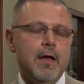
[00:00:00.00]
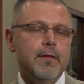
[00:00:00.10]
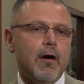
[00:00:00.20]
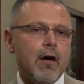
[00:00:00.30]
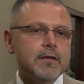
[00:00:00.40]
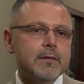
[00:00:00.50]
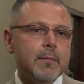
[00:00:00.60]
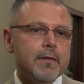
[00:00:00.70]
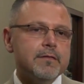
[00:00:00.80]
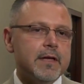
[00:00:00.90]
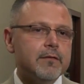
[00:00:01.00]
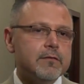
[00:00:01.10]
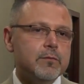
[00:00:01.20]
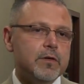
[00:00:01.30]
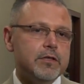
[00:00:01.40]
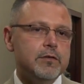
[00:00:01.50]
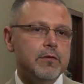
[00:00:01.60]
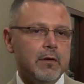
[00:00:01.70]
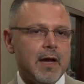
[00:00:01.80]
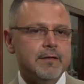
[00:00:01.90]
There are some other centers which
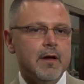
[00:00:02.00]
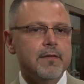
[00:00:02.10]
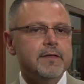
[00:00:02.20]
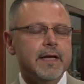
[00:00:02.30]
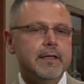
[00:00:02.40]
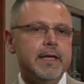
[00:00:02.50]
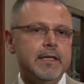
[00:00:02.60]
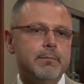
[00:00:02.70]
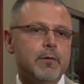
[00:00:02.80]
utilize other techniques,